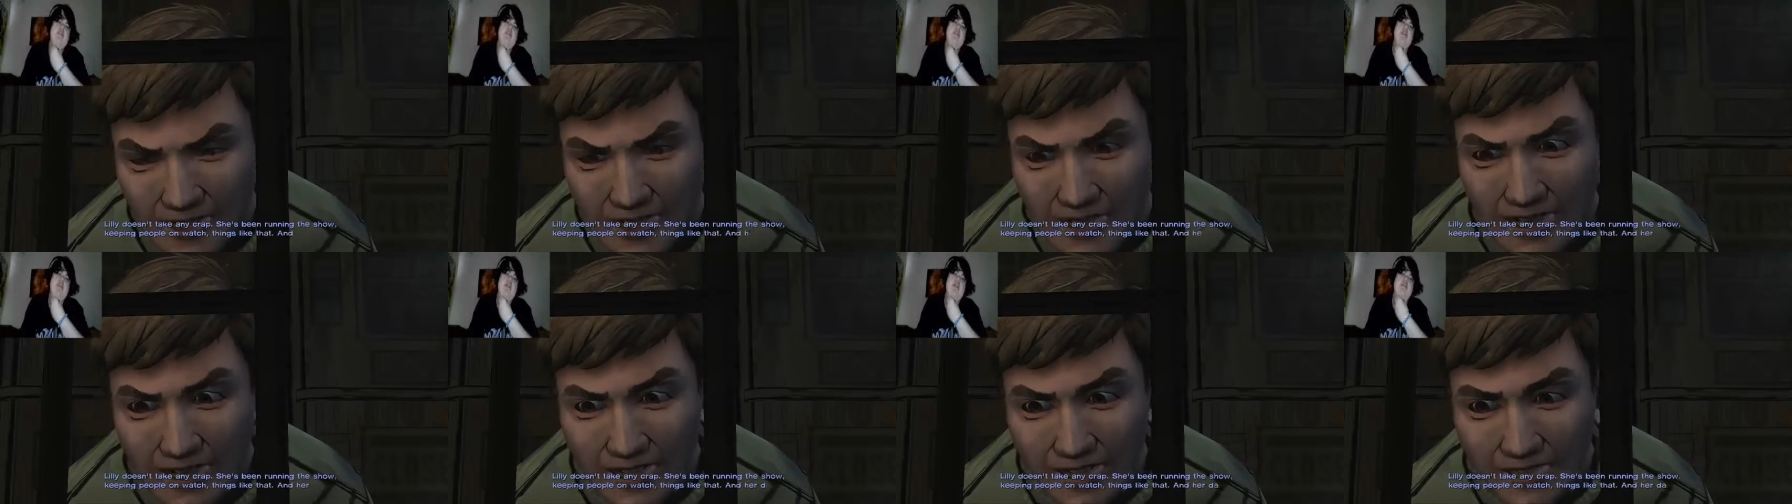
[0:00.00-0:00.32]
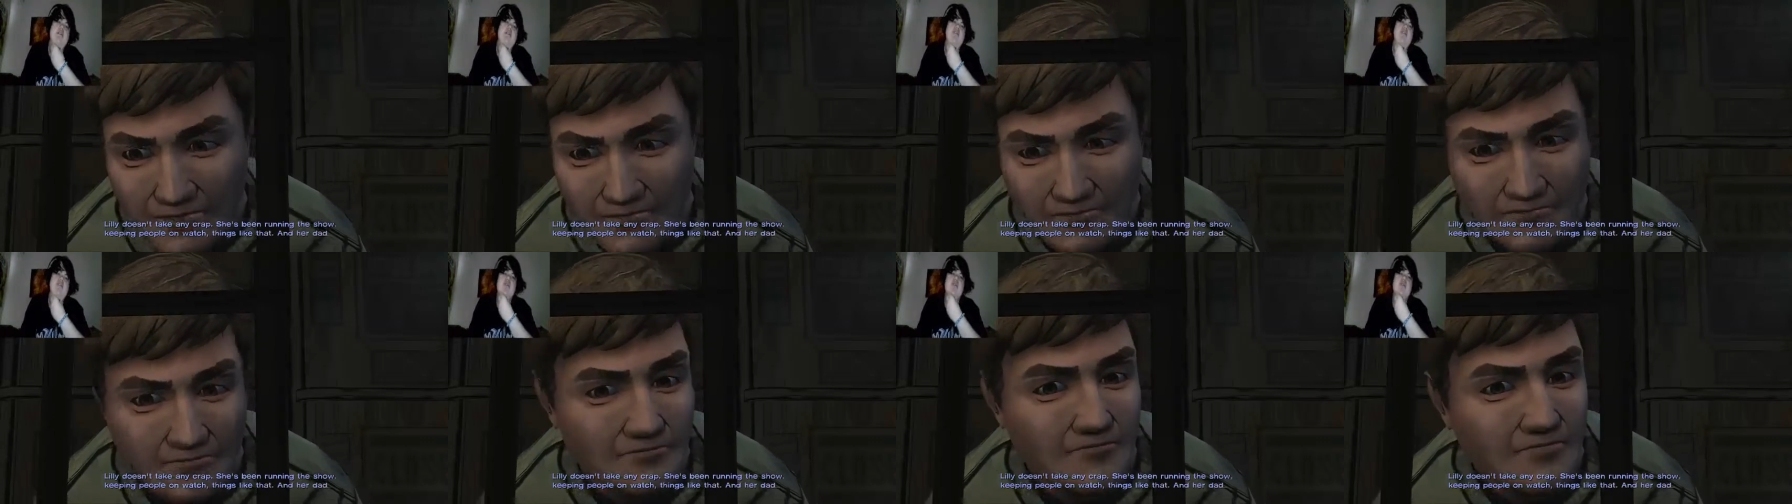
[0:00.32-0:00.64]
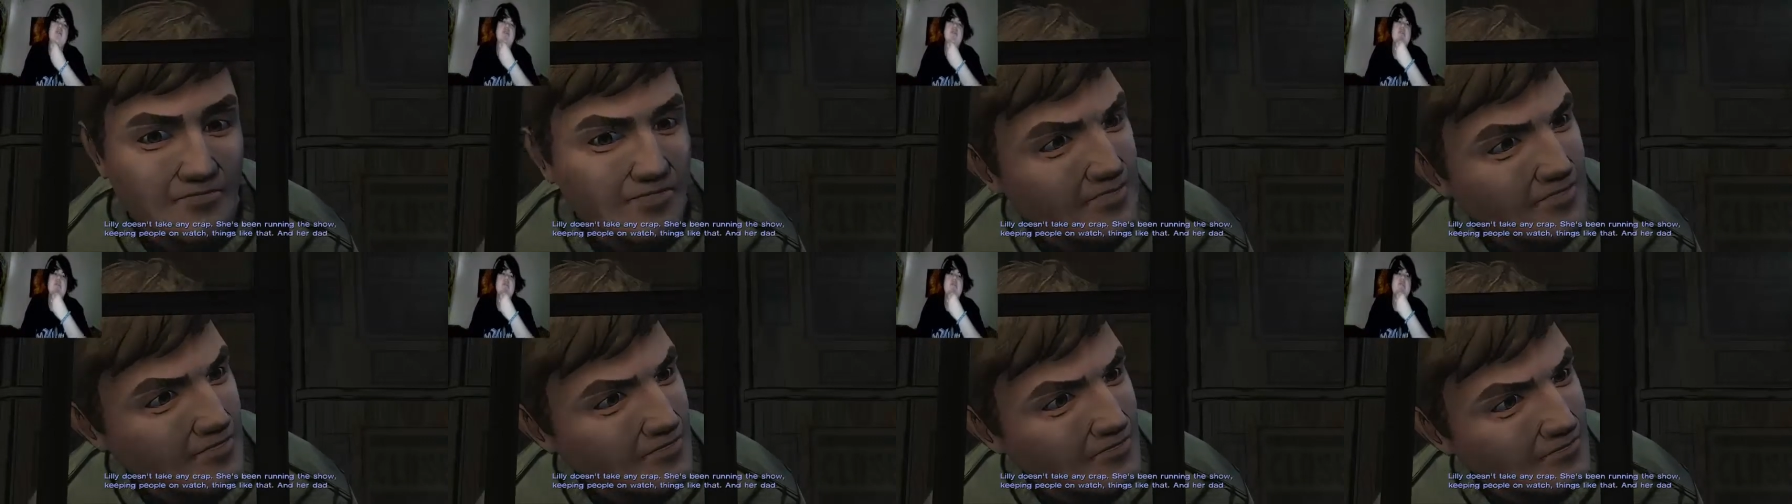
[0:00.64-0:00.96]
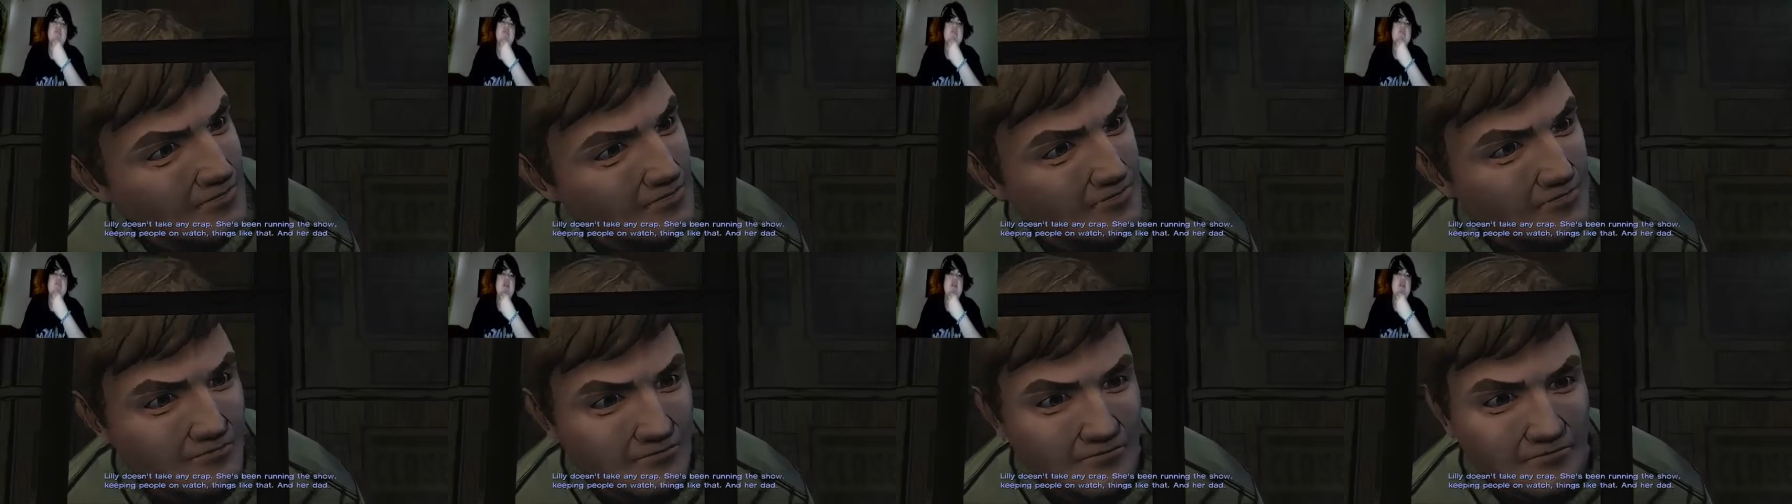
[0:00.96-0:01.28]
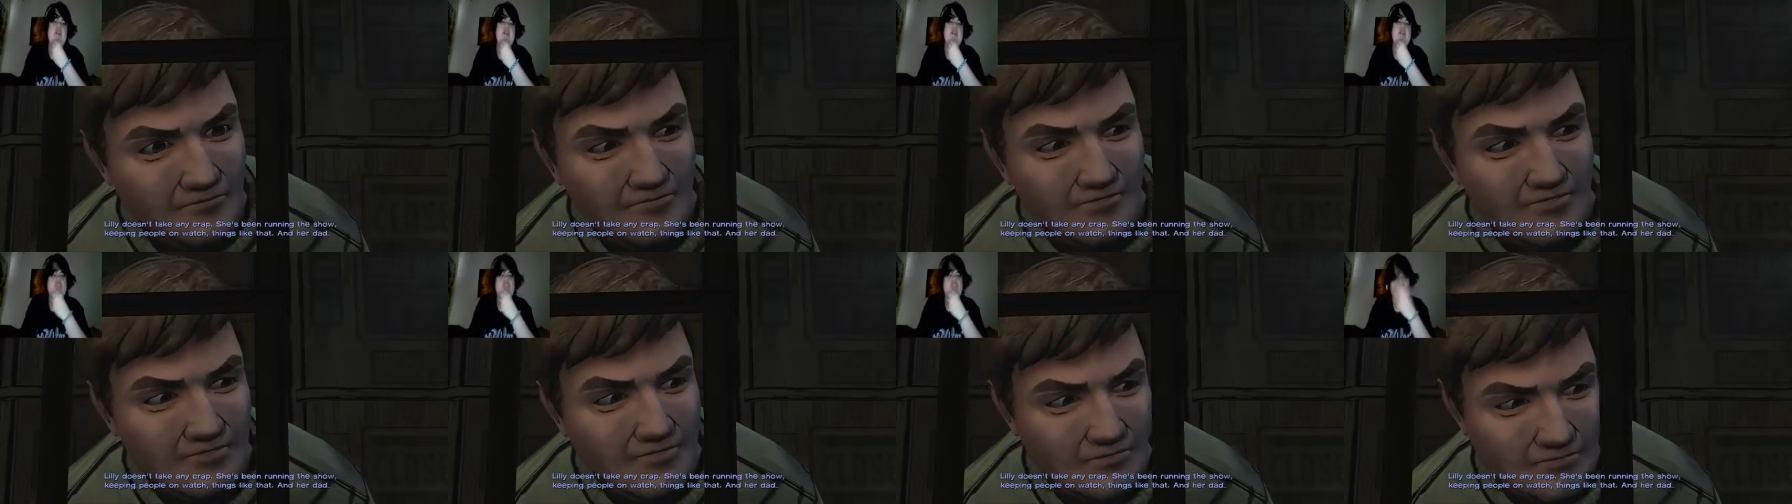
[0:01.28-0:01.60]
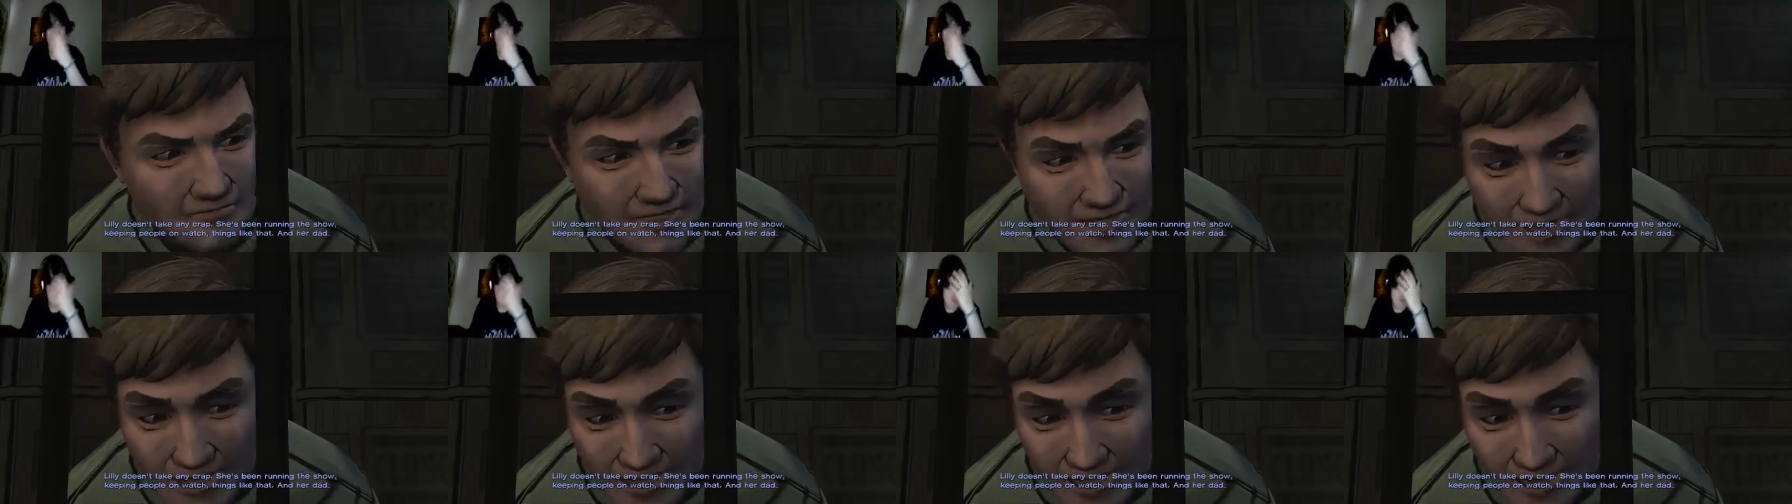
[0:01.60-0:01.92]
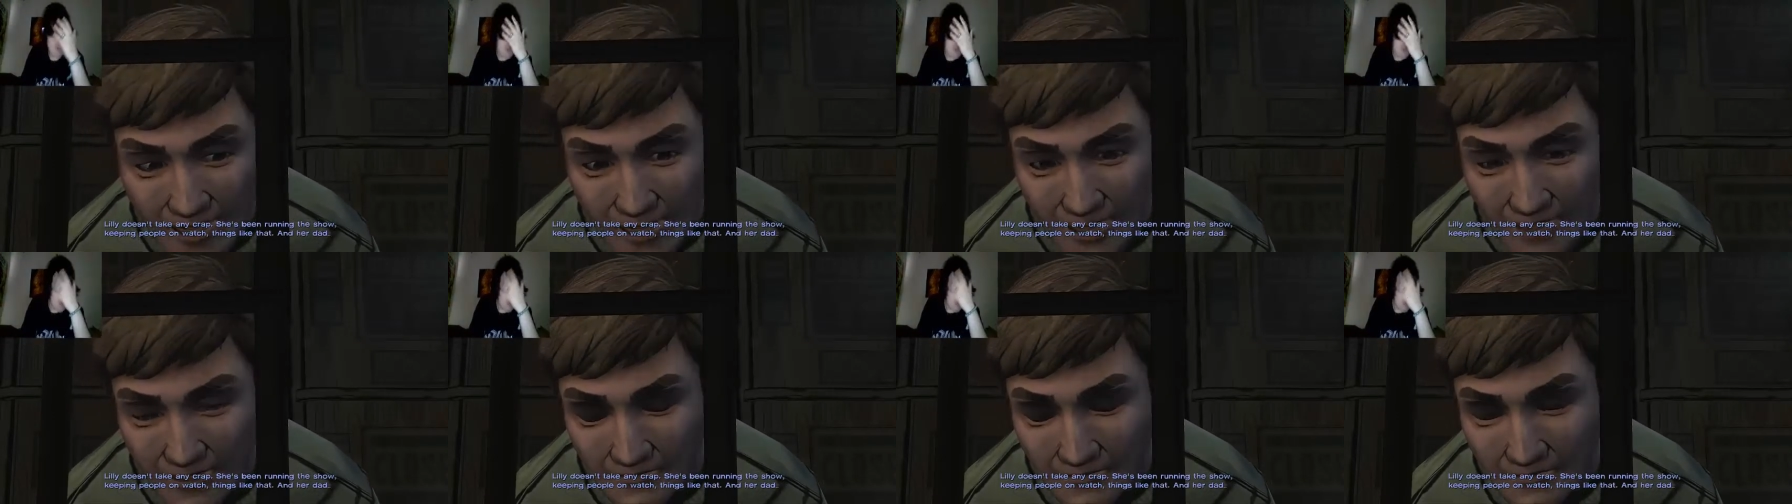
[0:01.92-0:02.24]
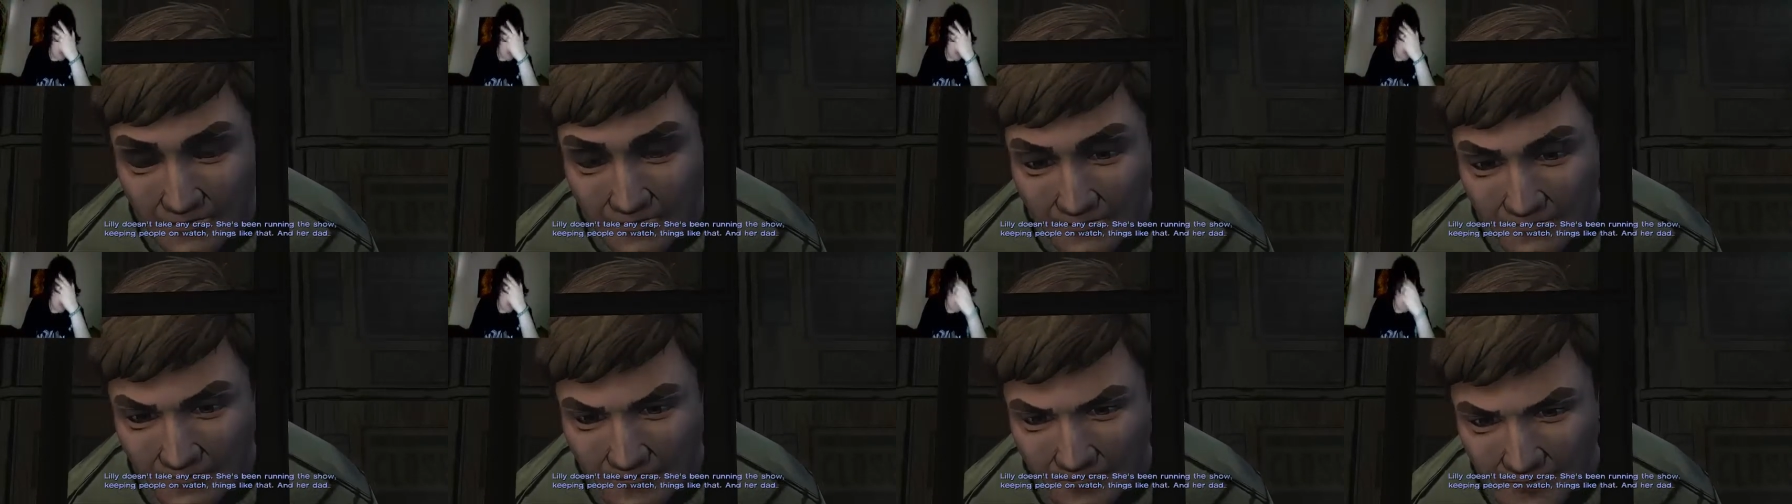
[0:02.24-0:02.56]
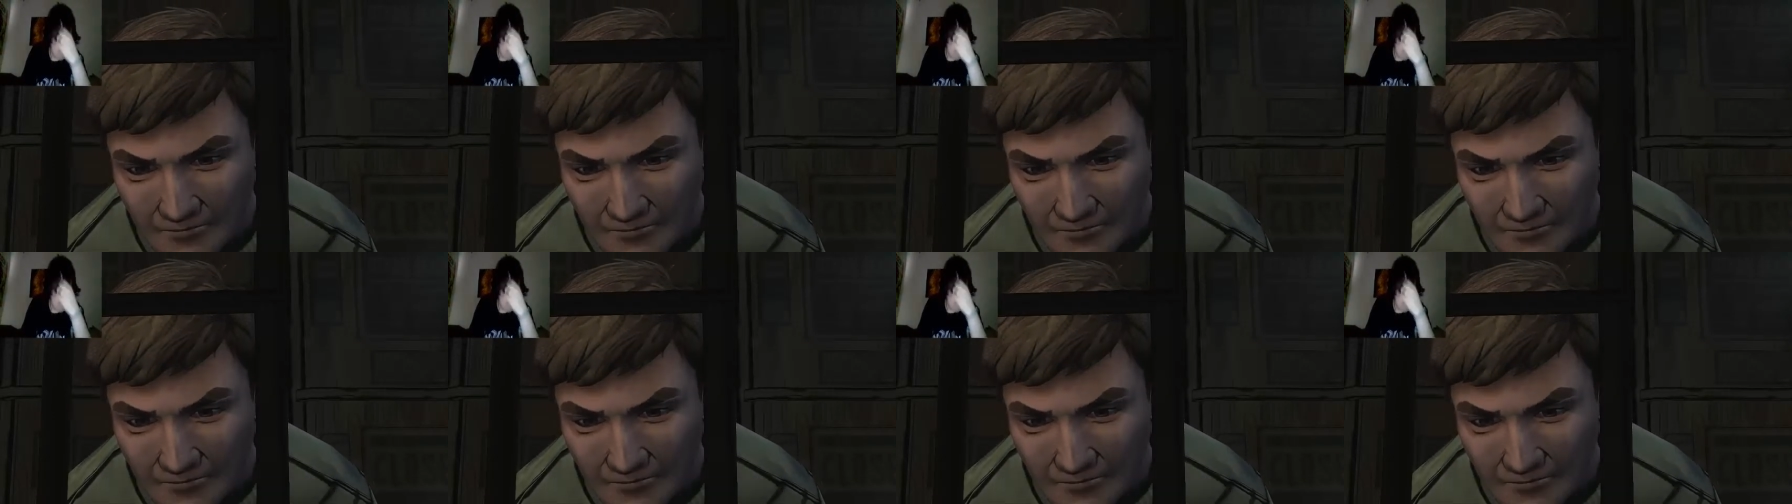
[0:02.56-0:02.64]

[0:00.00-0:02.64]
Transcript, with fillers: that. Oh, she's been doing a fucking shit job.